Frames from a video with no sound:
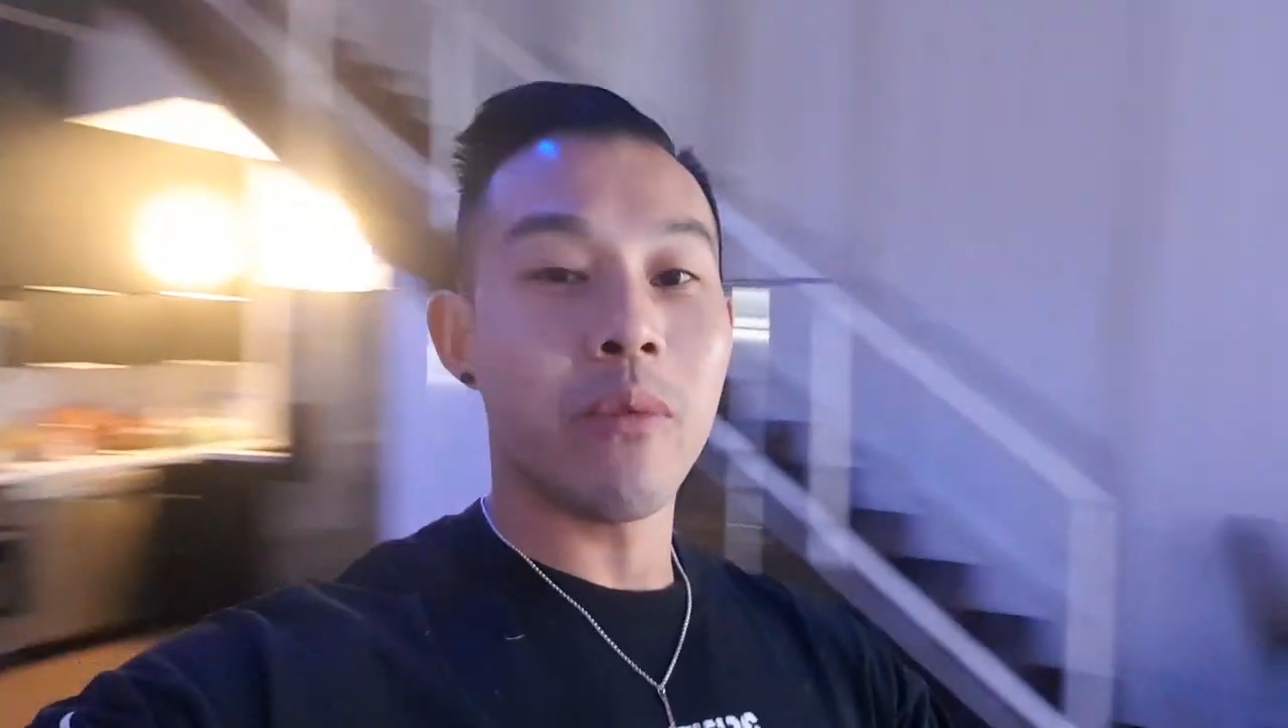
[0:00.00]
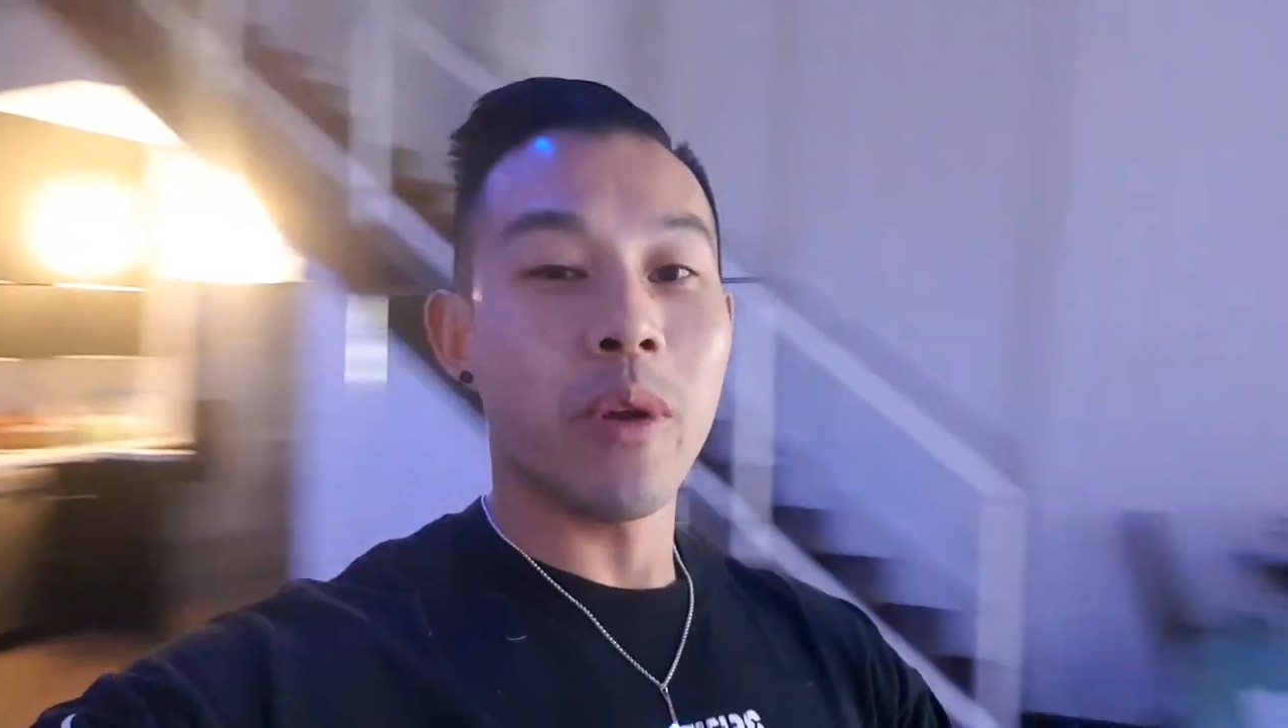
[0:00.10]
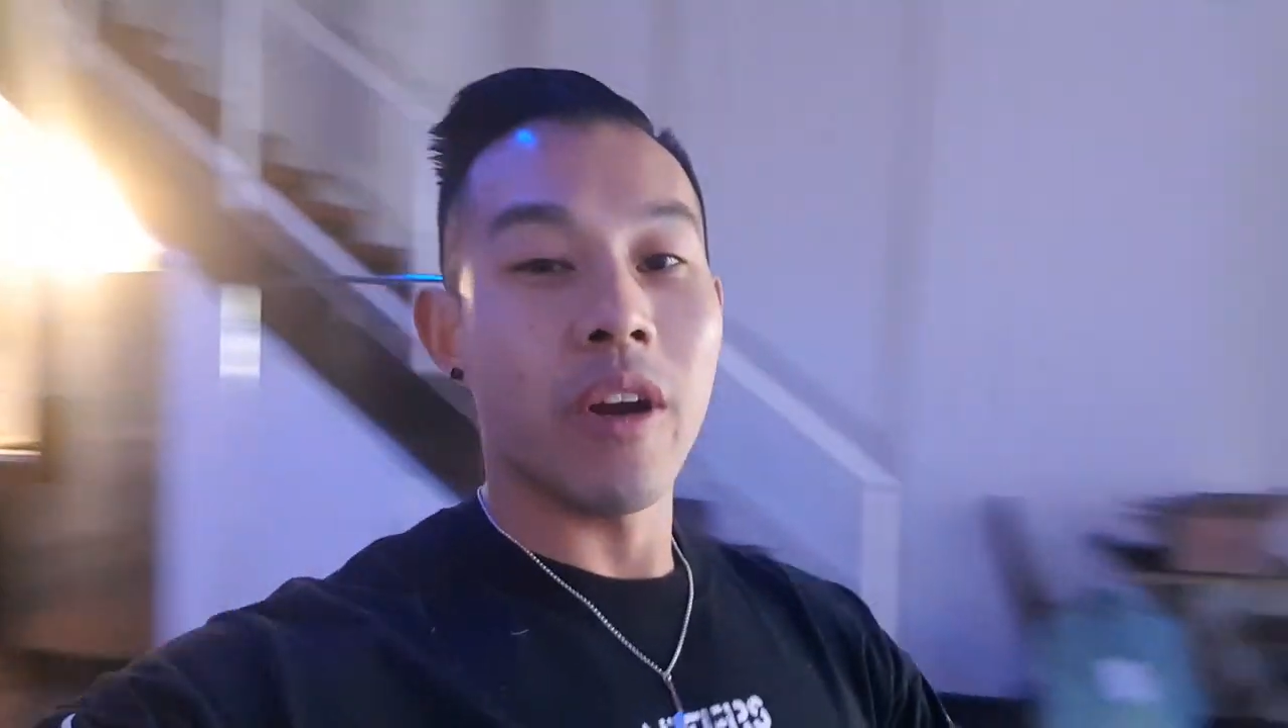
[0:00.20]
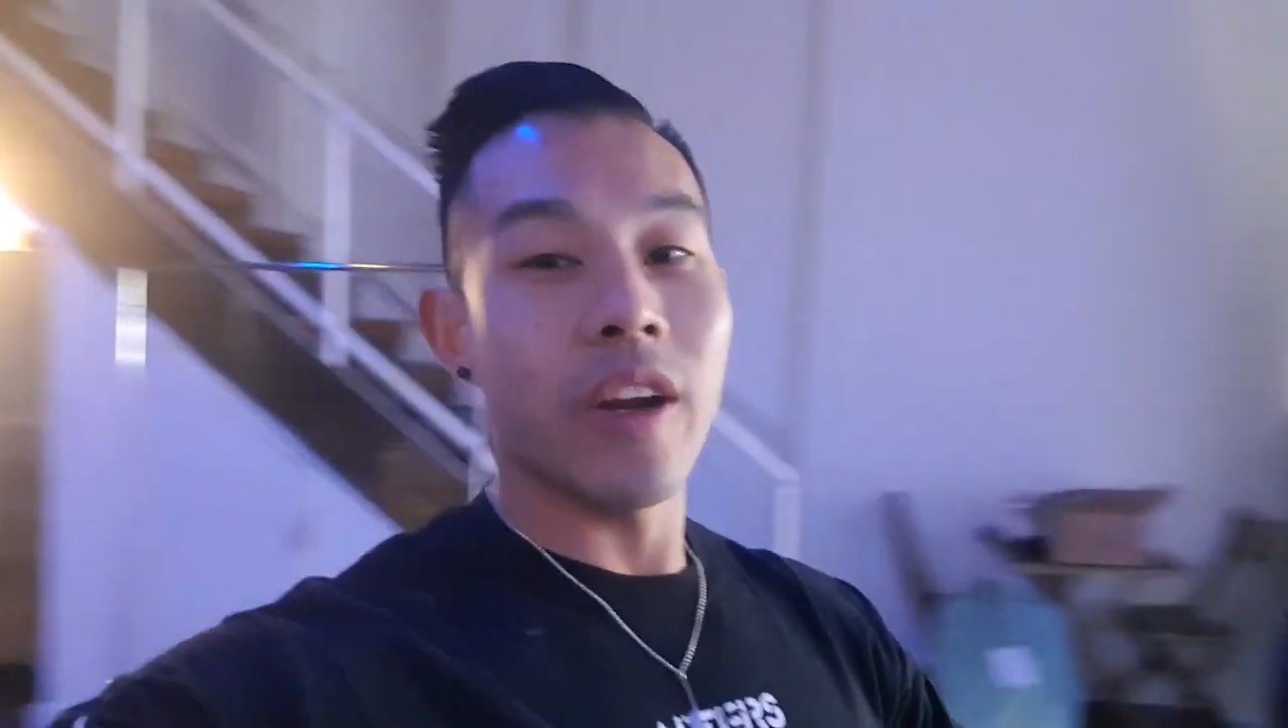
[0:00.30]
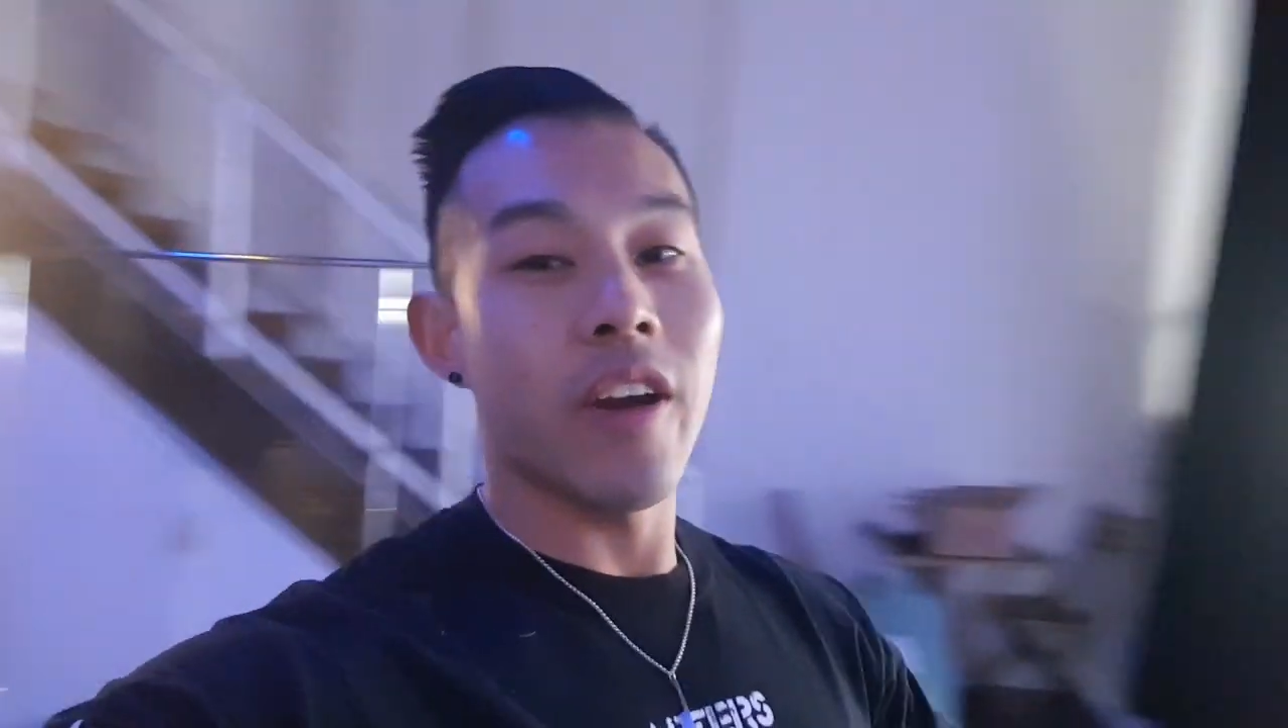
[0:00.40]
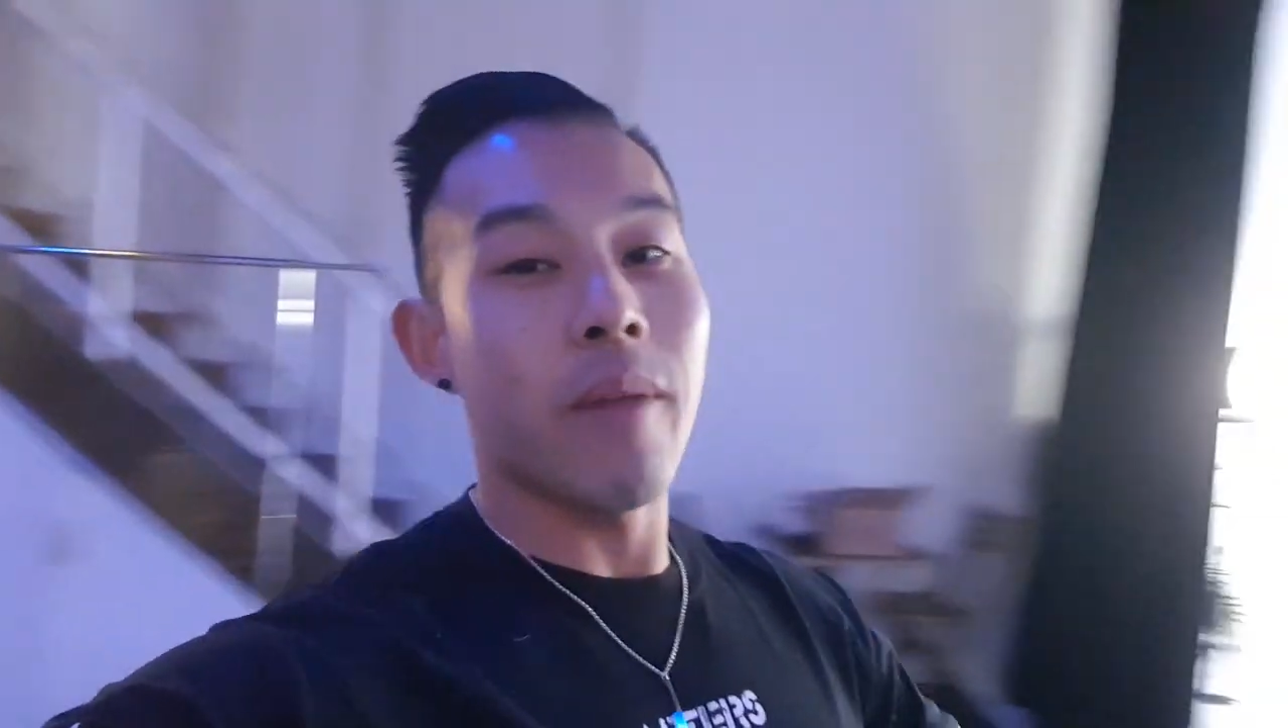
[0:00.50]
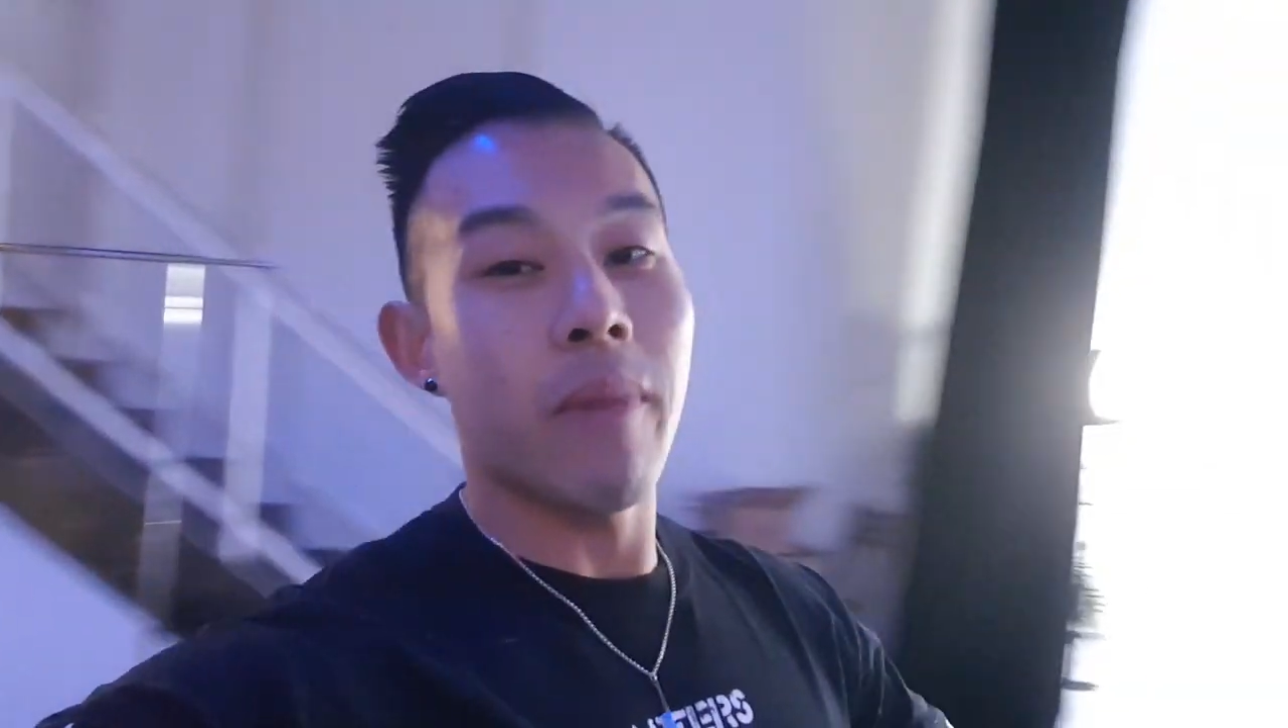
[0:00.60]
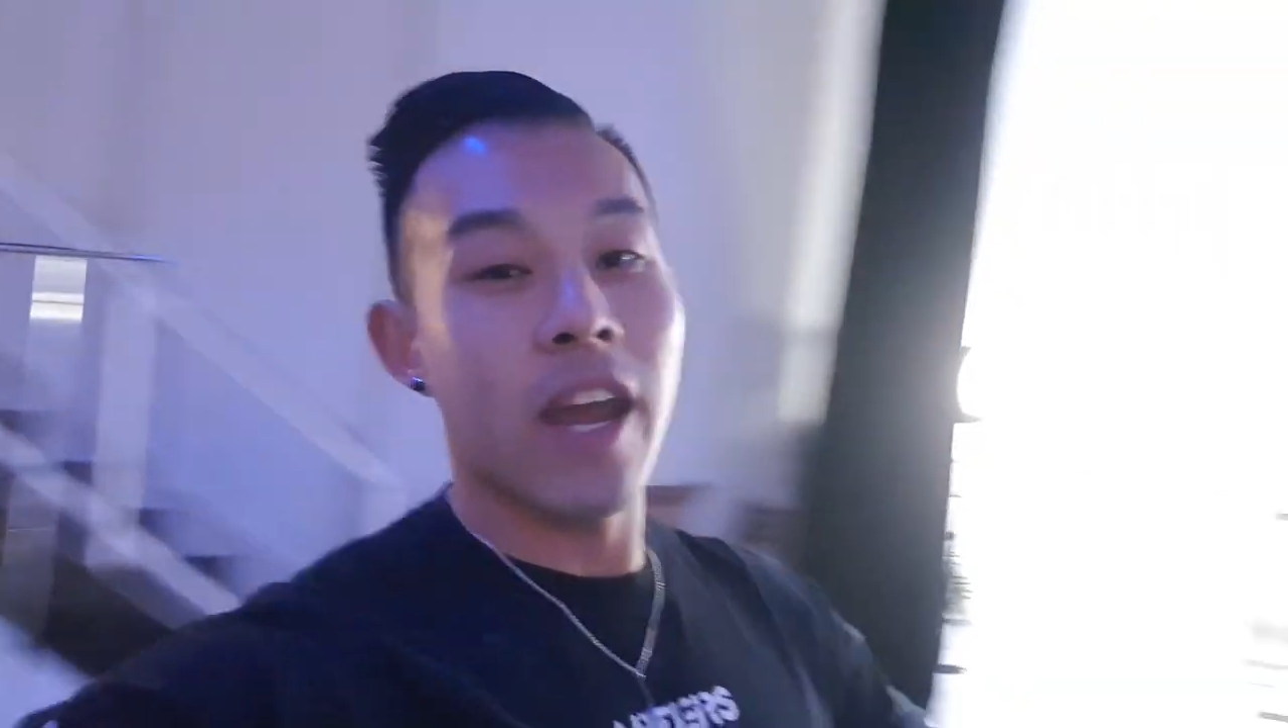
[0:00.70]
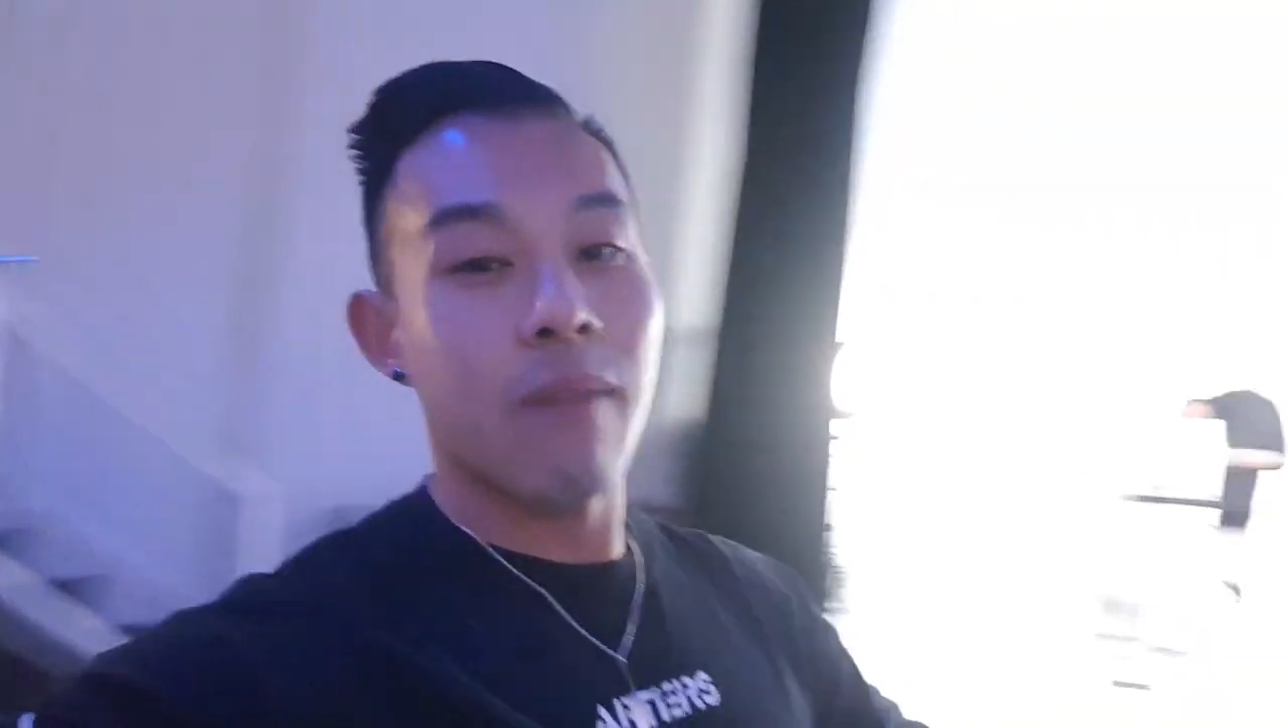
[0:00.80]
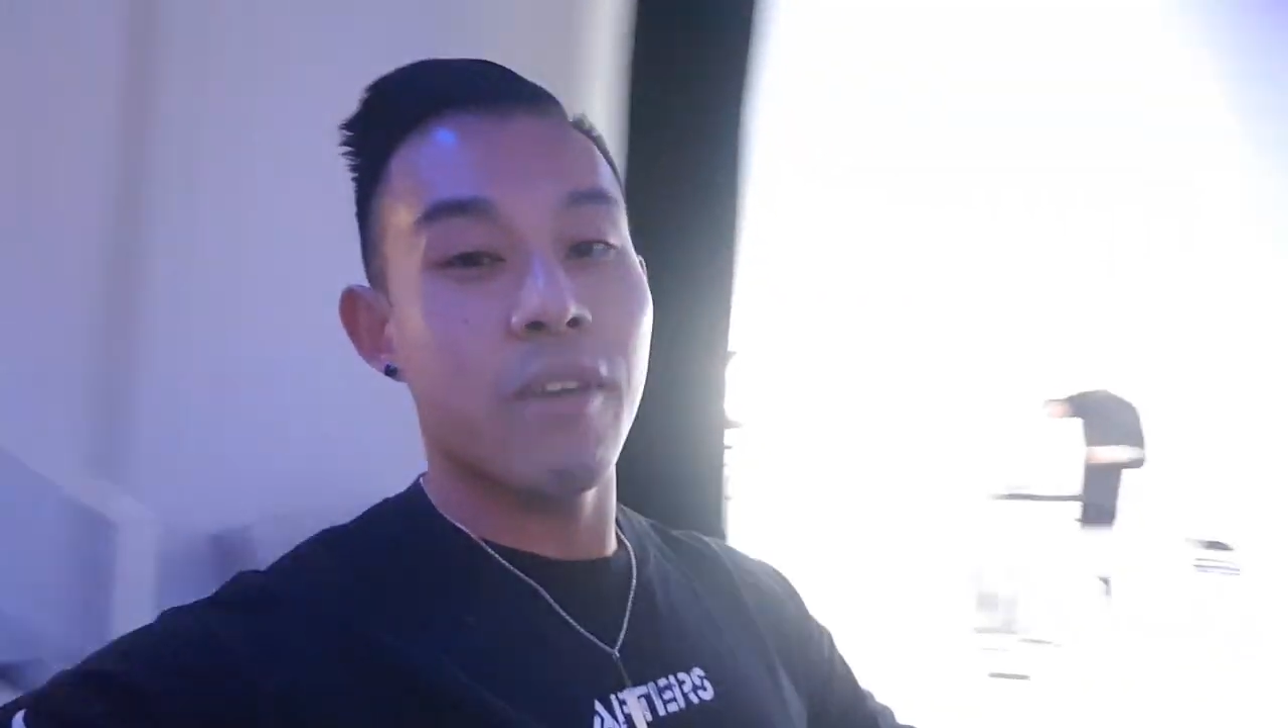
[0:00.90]
You're here at
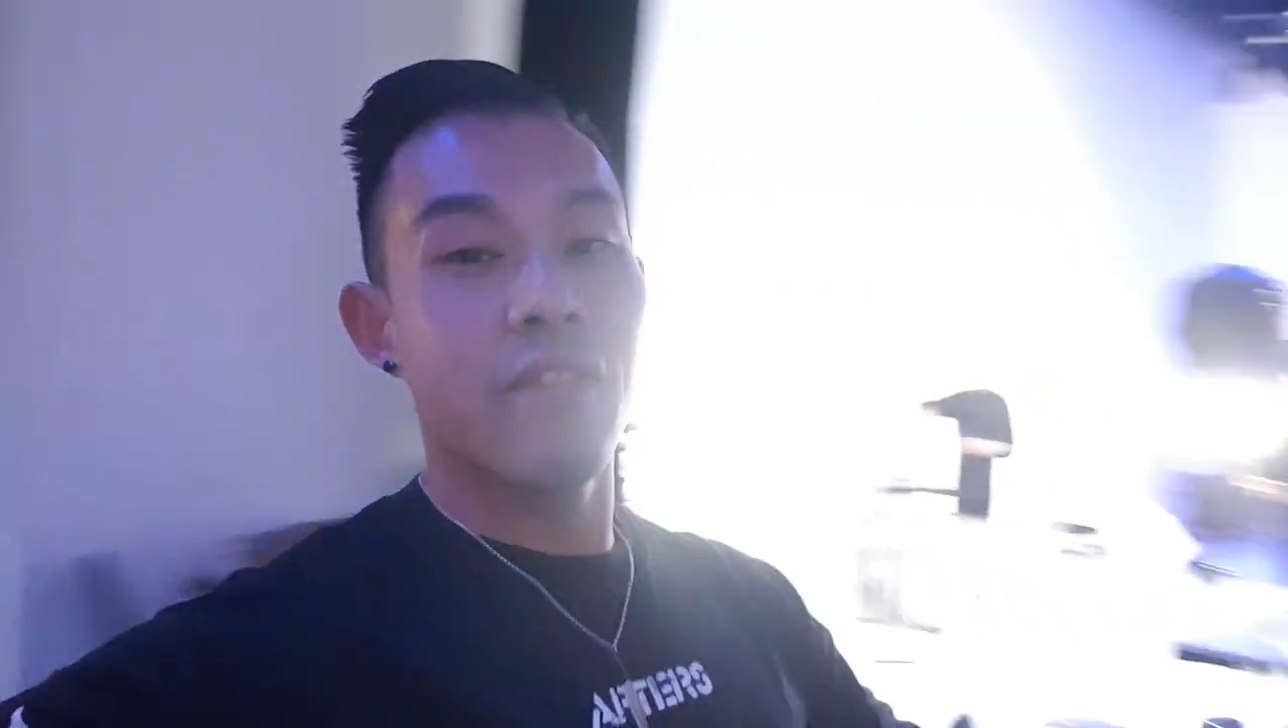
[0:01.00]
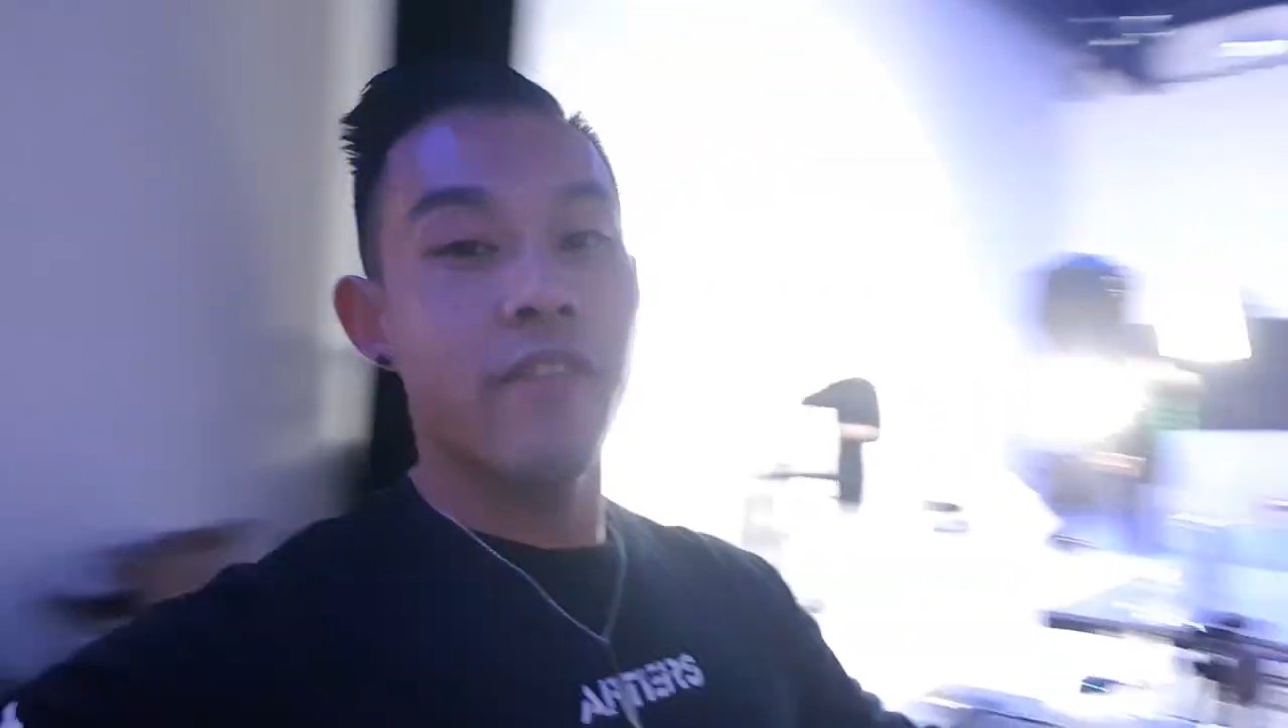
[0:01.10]
Miami